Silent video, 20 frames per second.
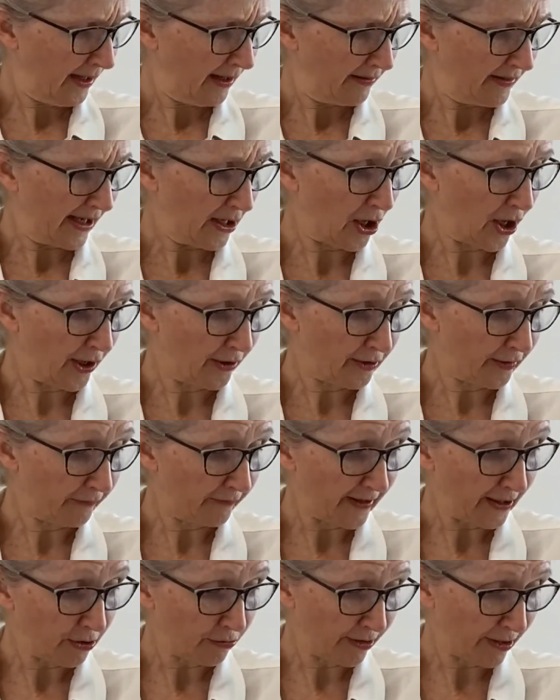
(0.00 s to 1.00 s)
They heard the
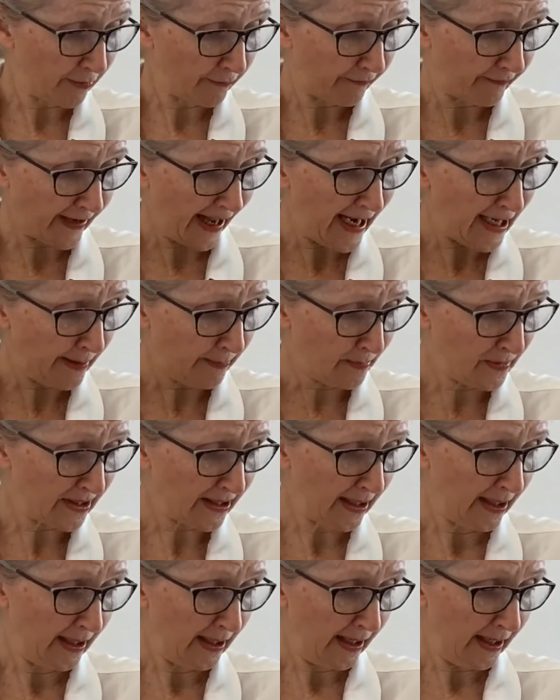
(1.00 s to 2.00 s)
flickering of flames.
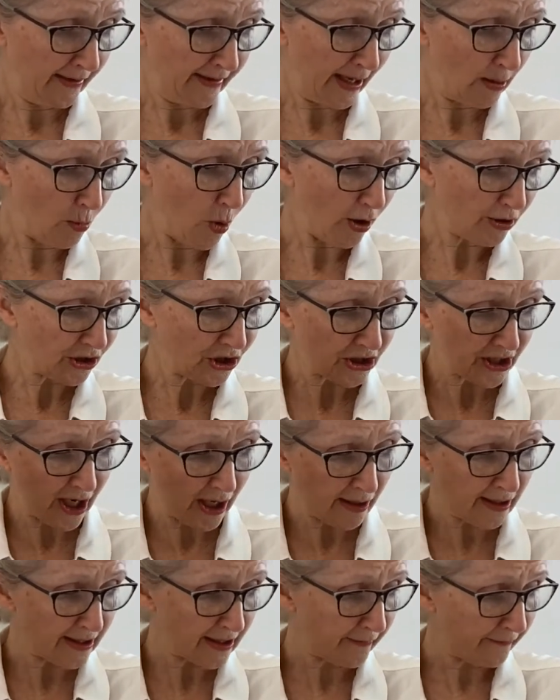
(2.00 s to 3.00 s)
They watched
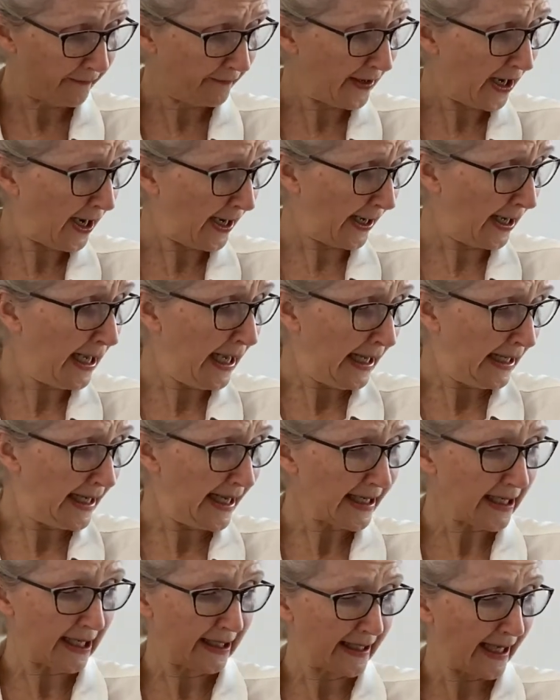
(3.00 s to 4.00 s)
tongues of fire
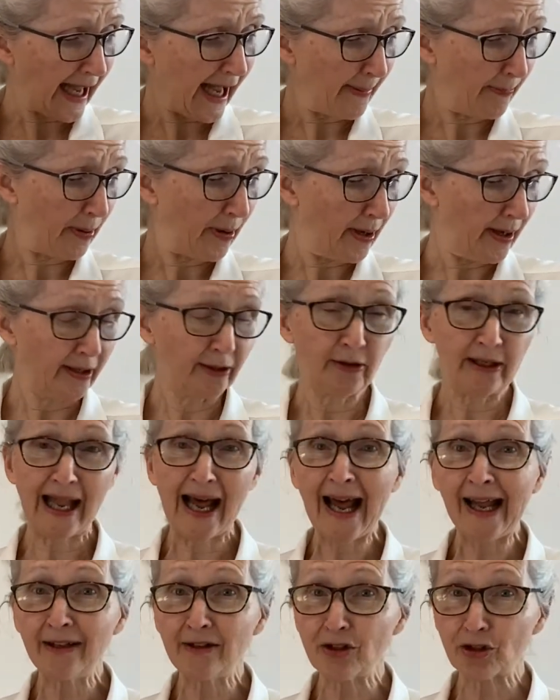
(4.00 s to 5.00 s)
lick and lap and
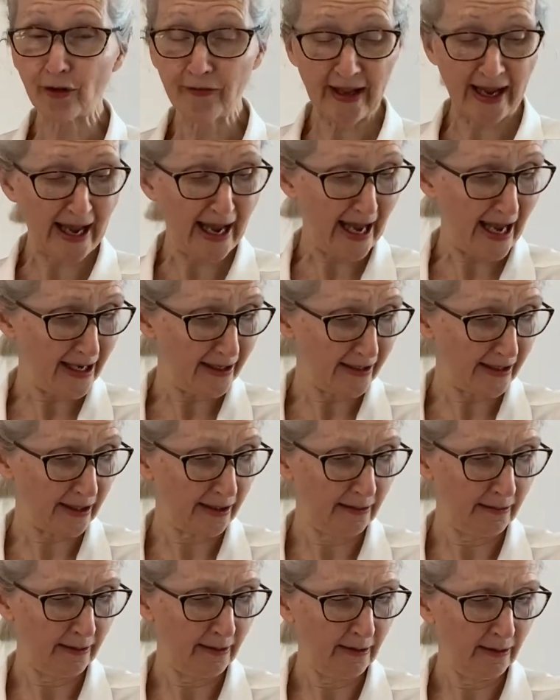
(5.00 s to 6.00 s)
land on their
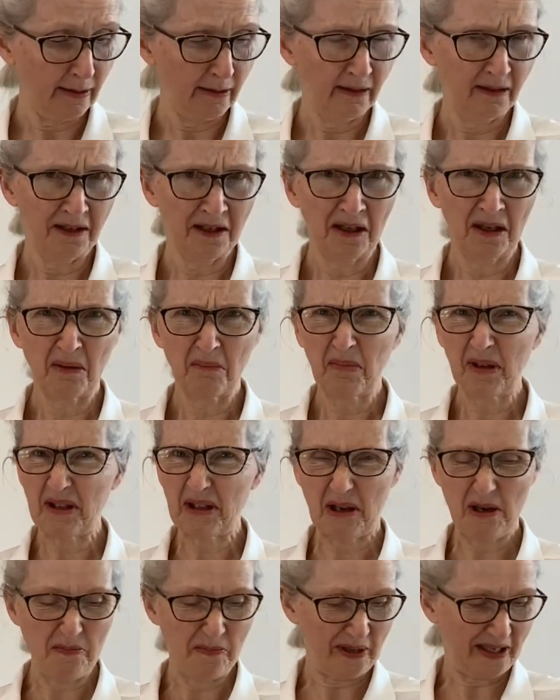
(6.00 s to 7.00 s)
heads. But
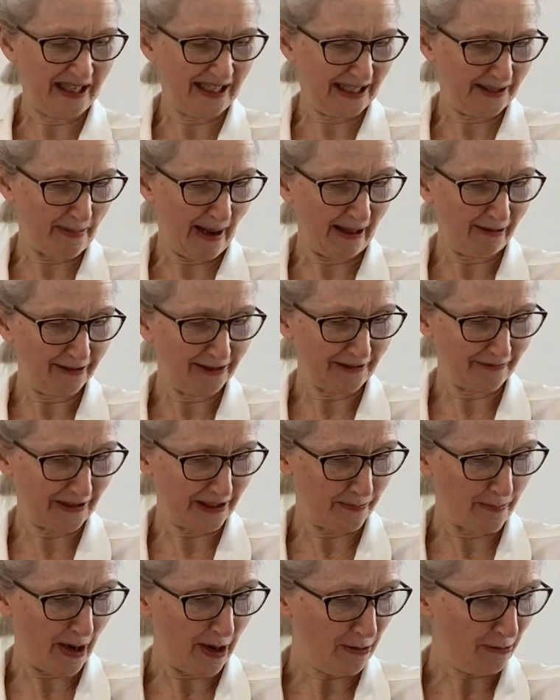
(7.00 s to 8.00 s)
nobody smelled of
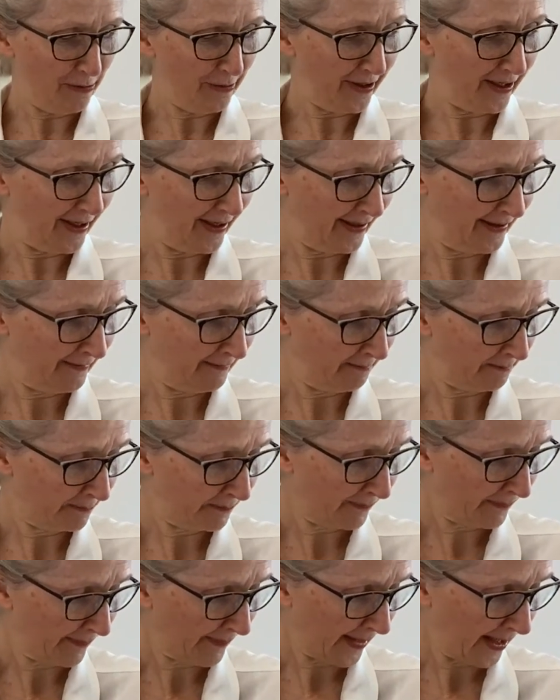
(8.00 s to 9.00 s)
smoke.
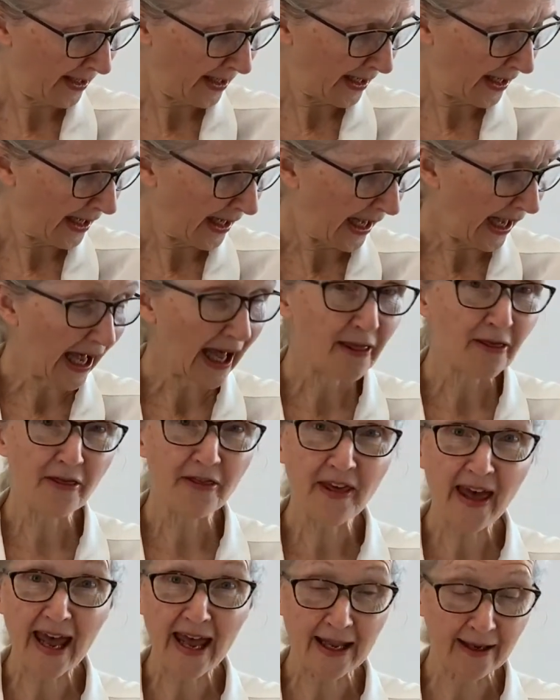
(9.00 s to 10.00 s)
And
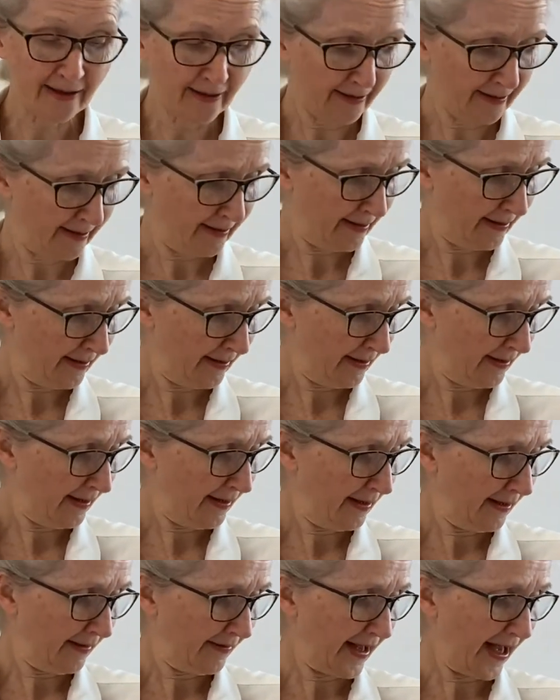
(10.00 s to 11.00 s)
then
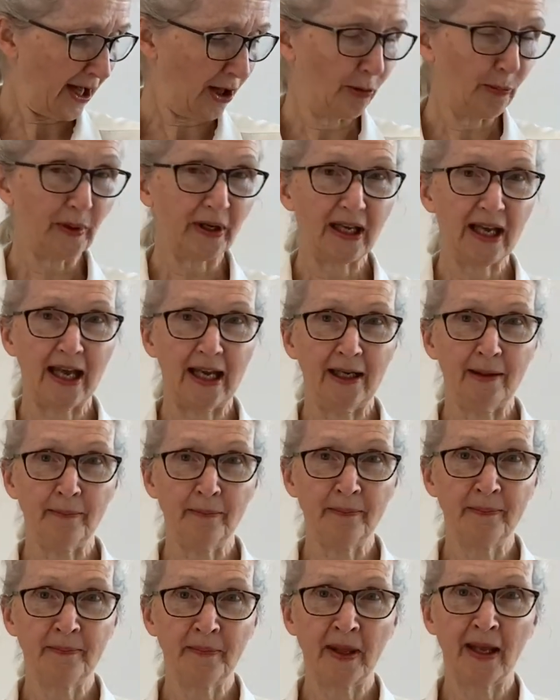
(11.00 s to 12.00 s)
the helper came,
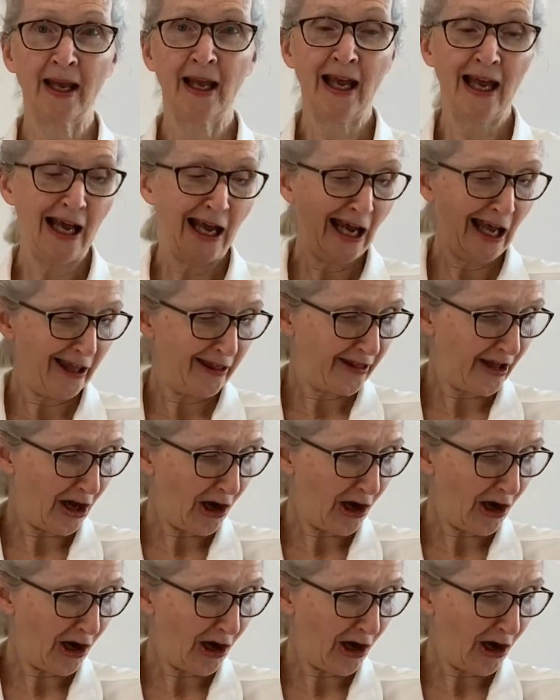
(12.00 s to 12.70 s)
the